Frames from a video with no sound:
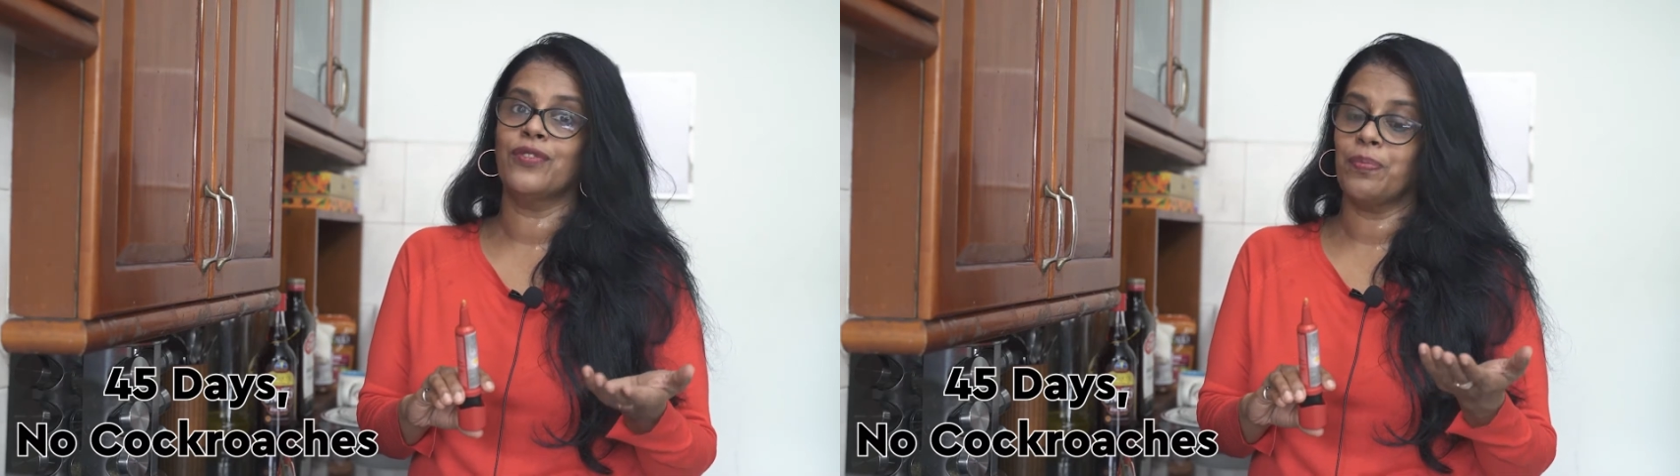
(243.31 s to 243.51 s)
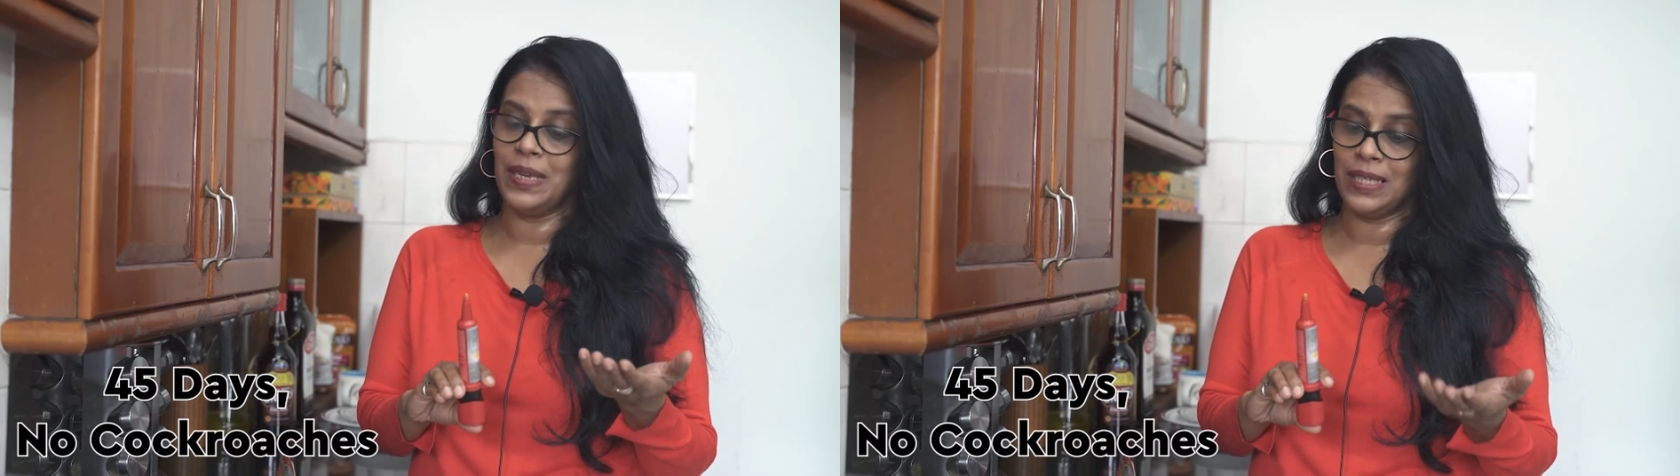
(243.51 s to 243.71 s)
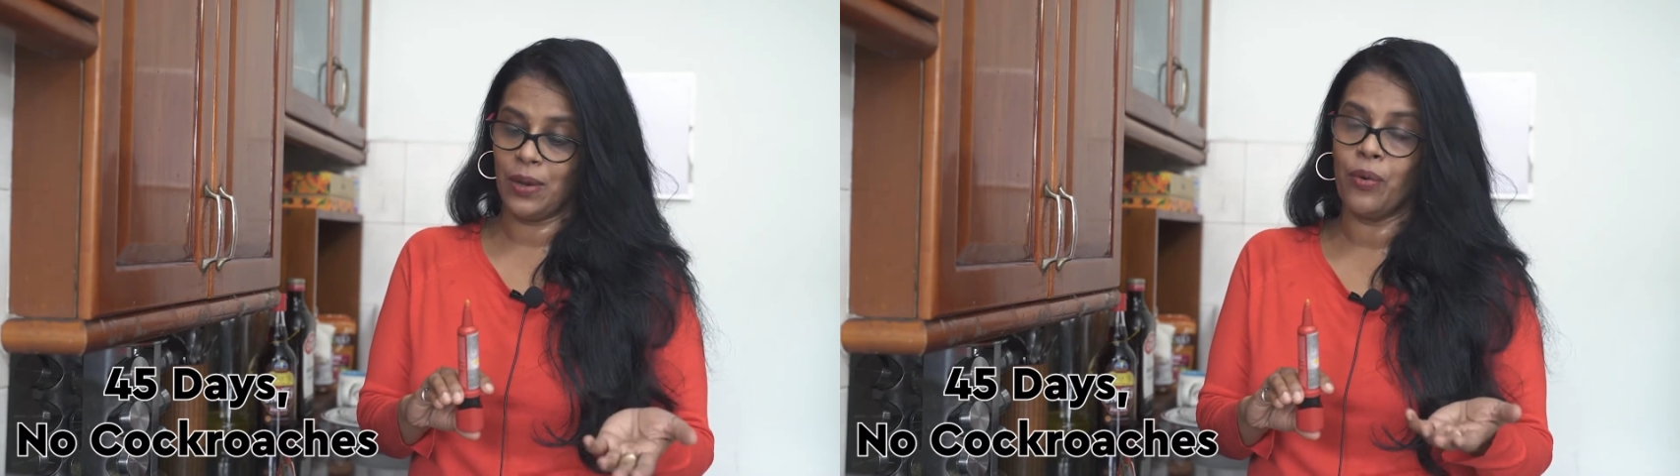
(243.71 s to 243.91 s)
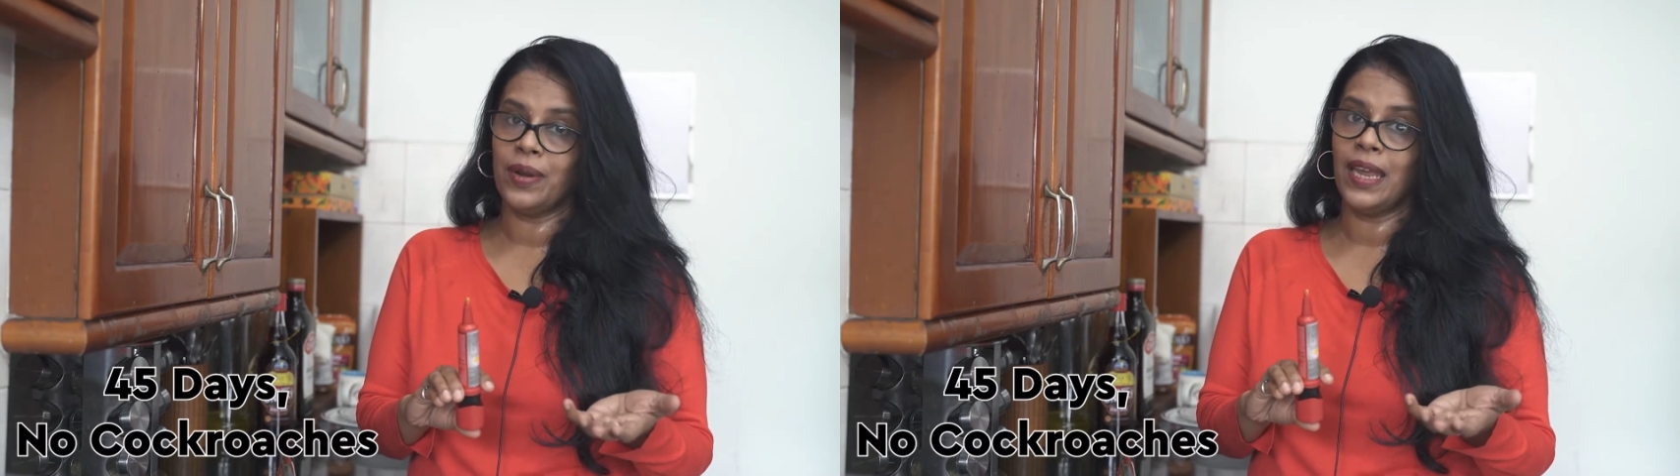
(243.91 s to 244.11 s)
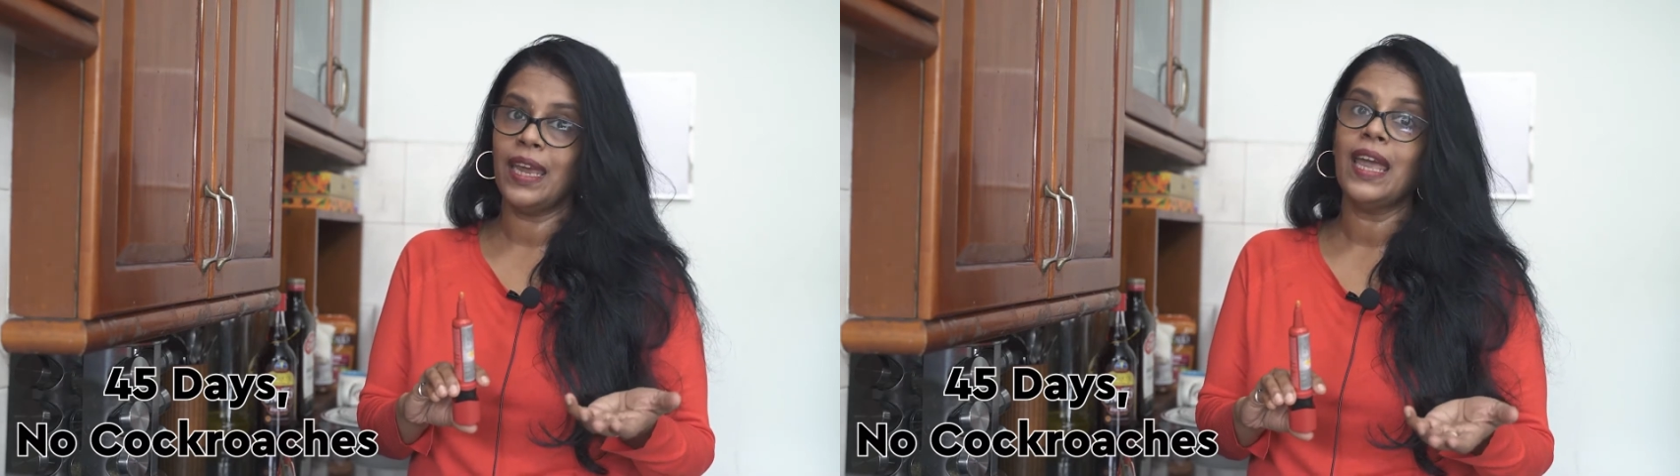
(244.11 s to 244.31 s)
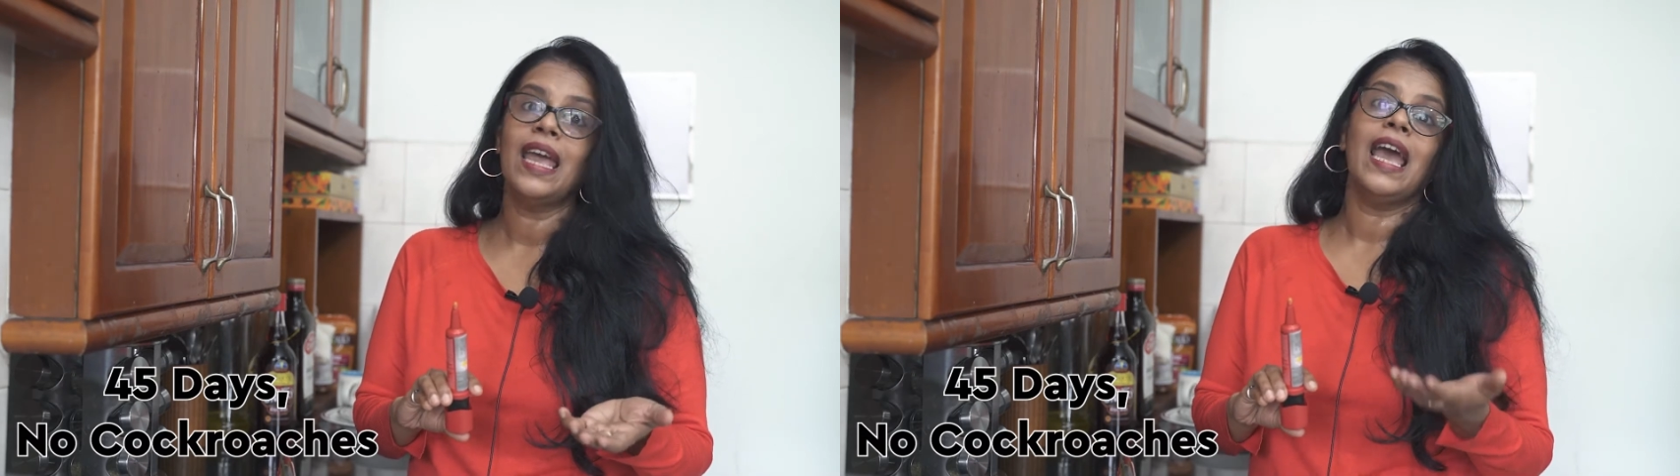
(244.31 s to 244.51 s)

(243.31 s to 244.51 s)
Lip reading: rupees only,